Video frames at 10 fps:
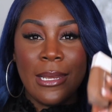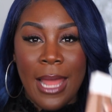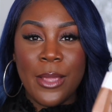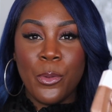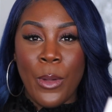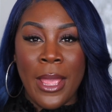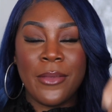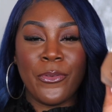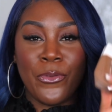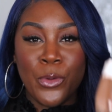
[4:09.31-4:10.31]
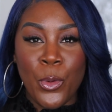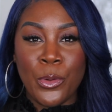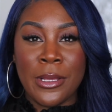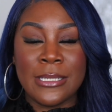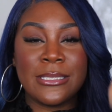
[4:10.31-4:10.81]
lightweight,
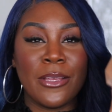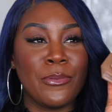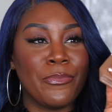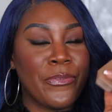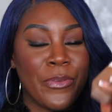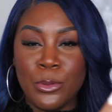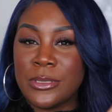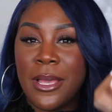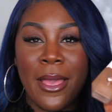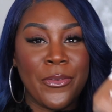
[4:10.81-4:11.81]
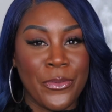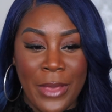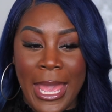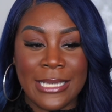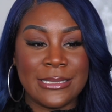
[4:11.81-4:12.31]
flawless filter
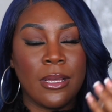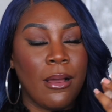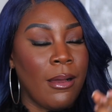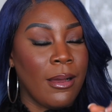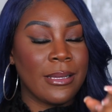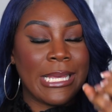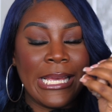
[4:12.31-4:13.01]
effect, oh,